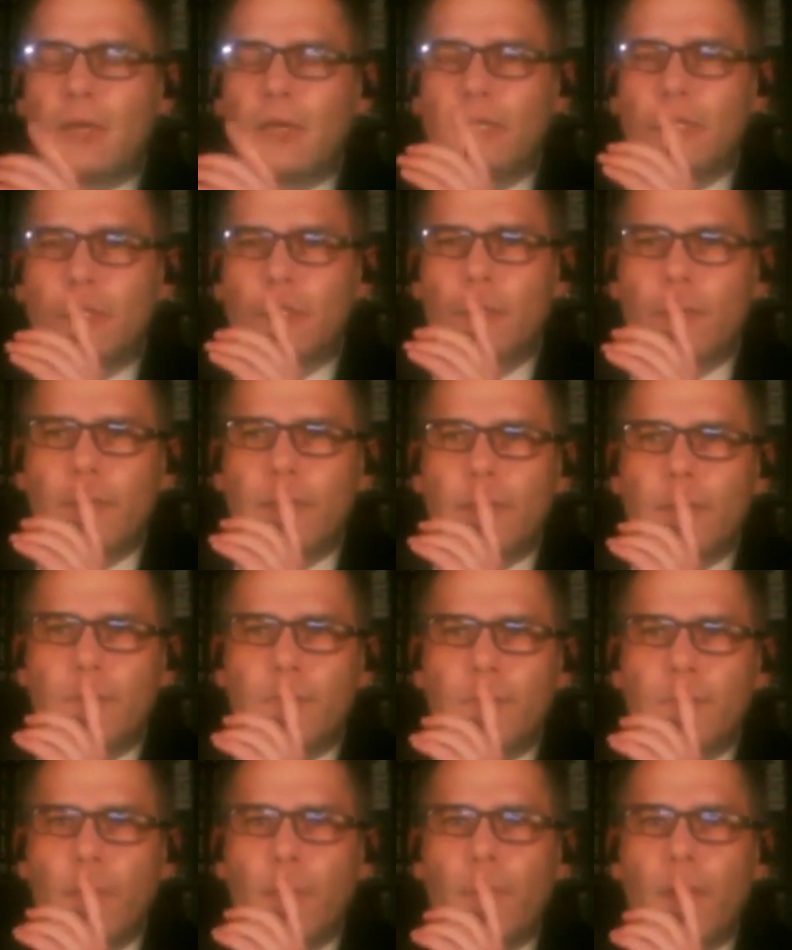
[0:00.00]
And I just got to
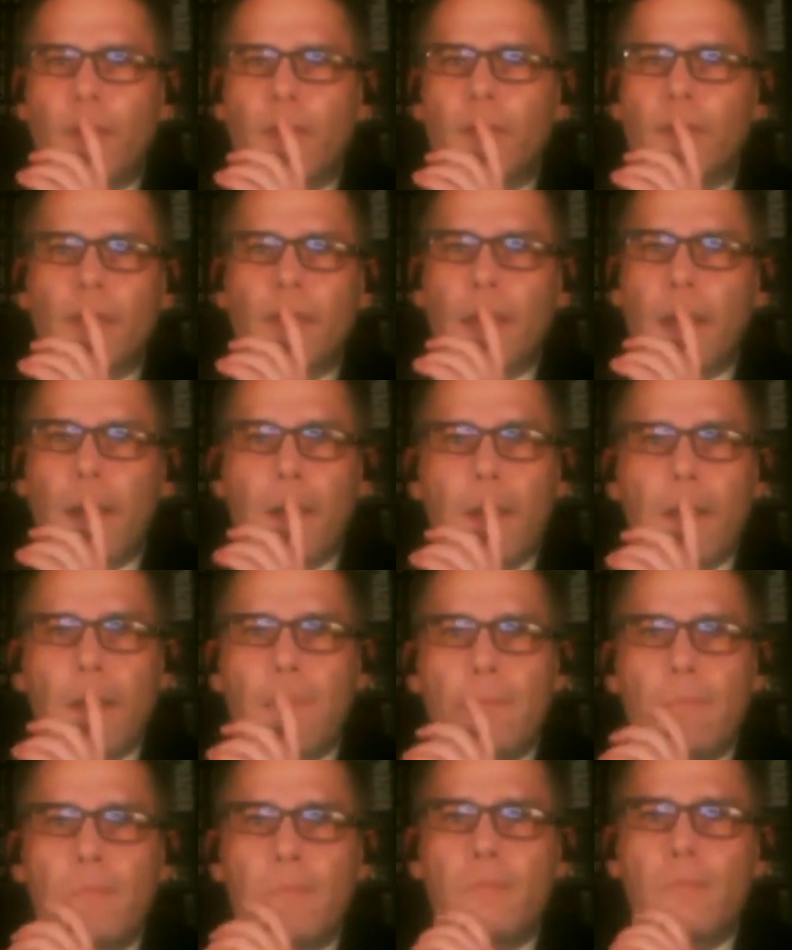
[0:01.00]
this point where I was like, I
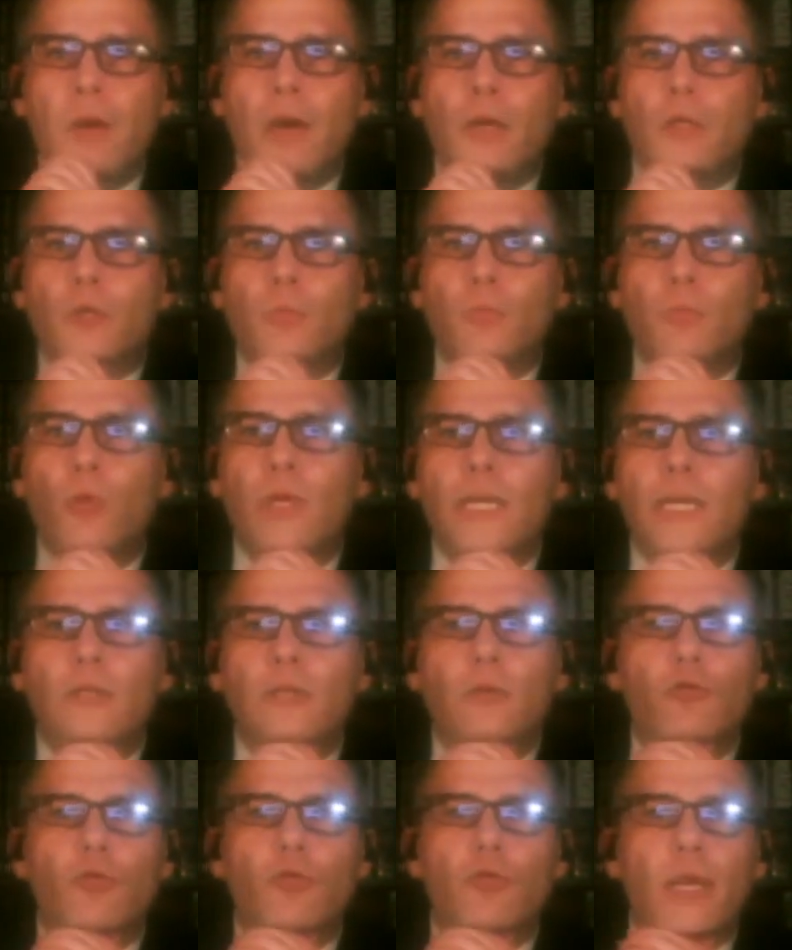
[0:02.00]
am much more
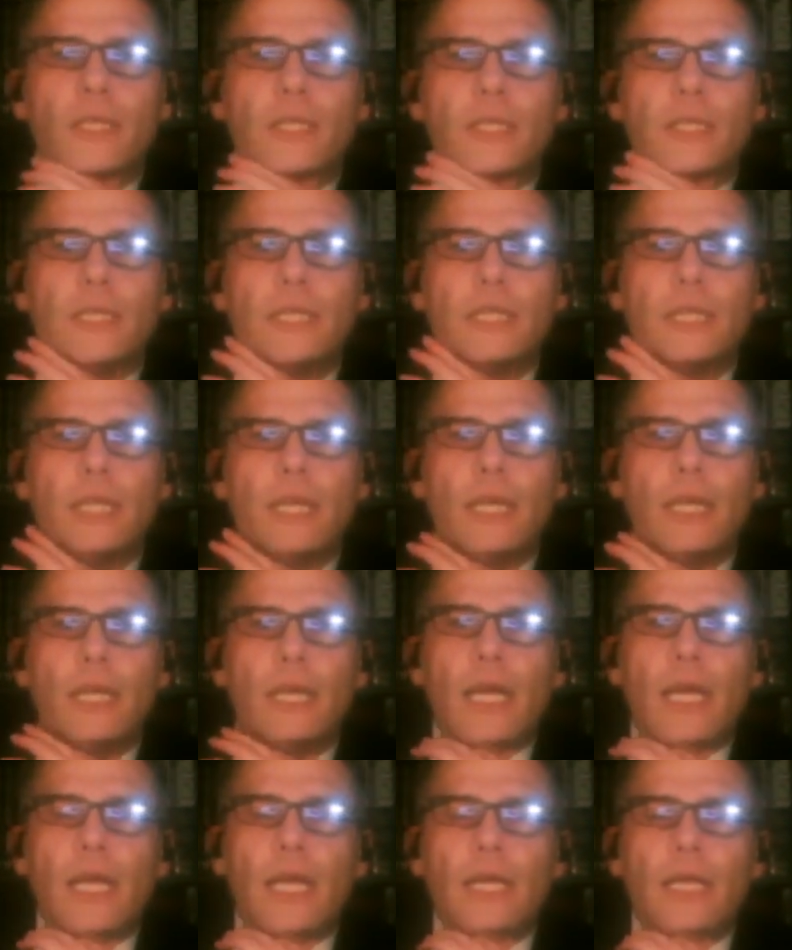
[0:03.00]
interested
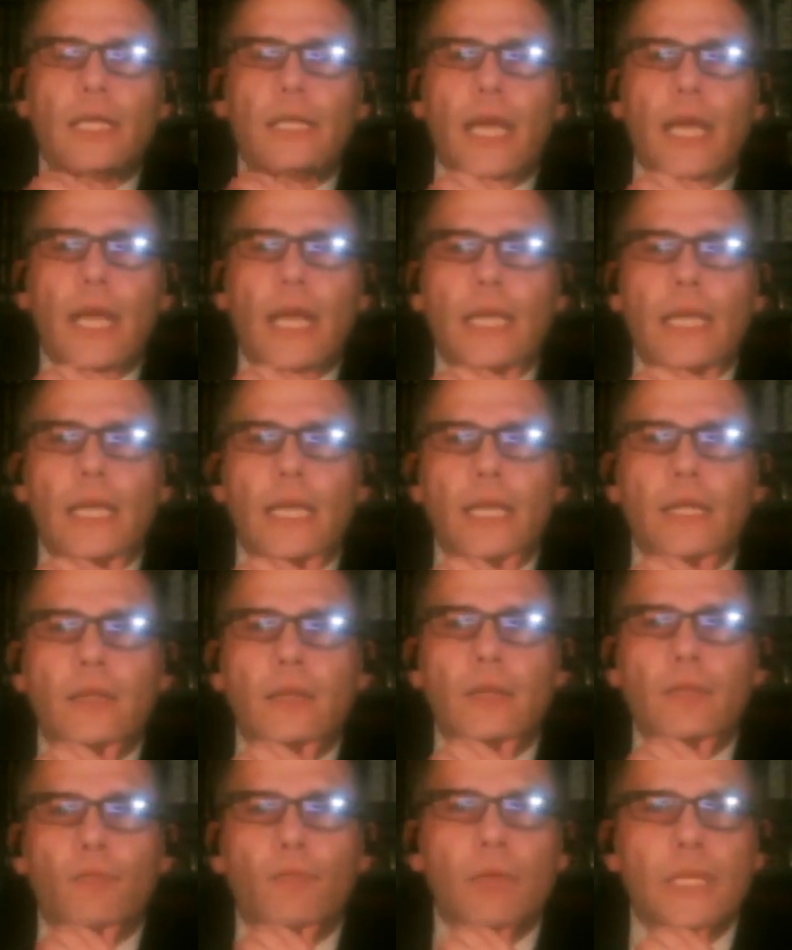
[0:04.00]
in telling it
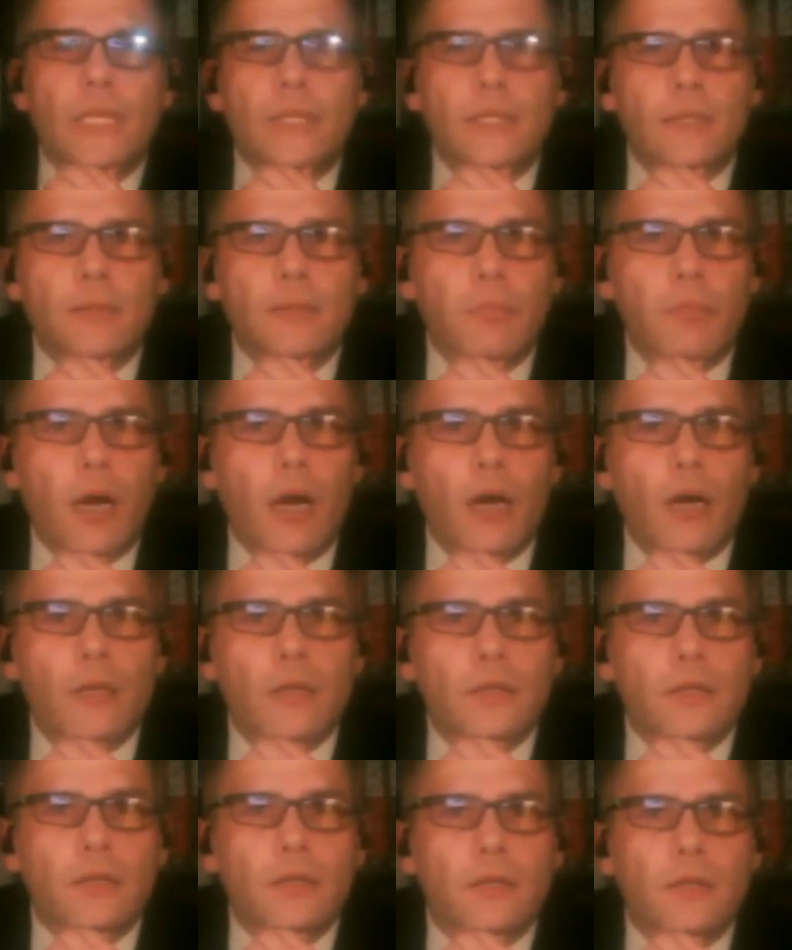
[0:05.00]
in the recent
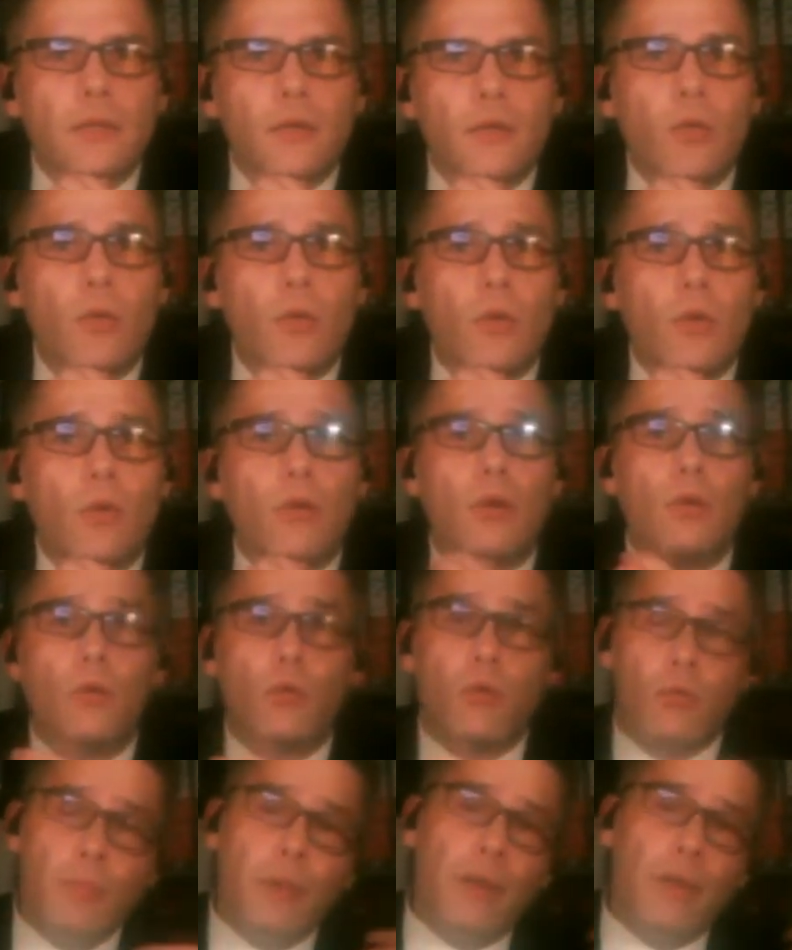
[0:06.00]
past or,
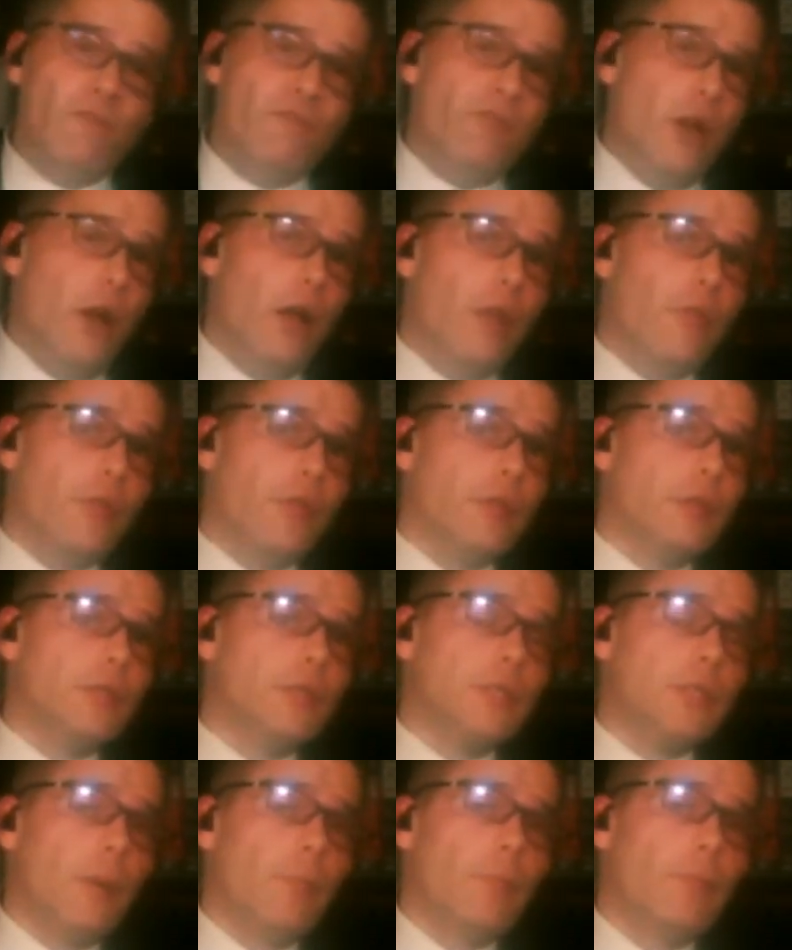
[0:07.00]
or a bit further
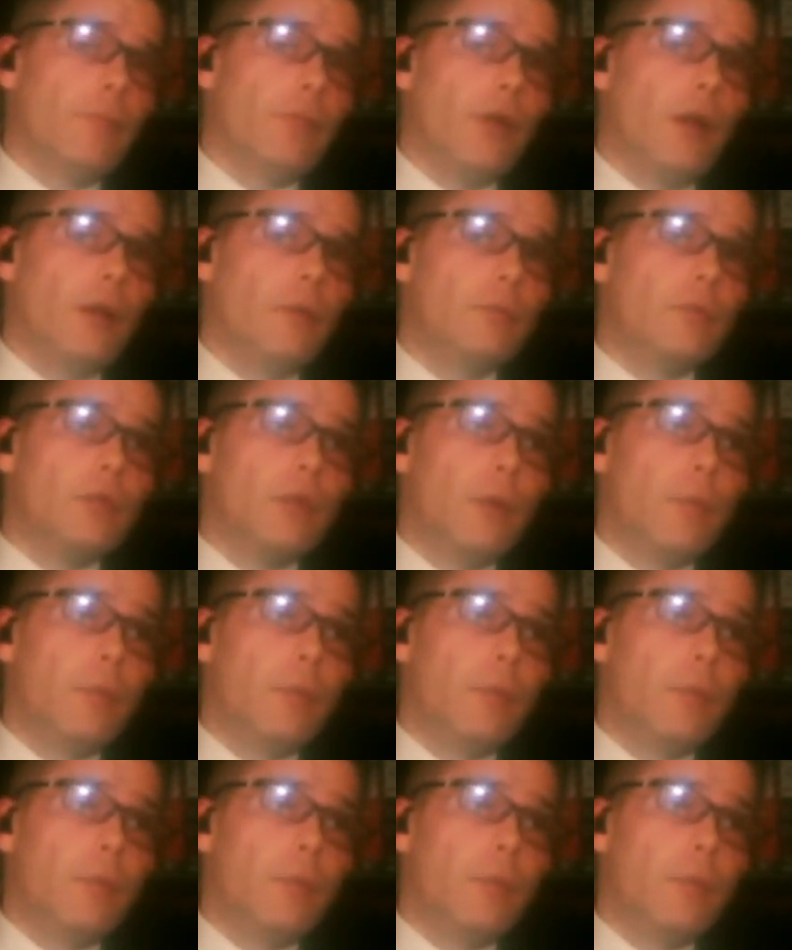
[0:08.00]
sometimes.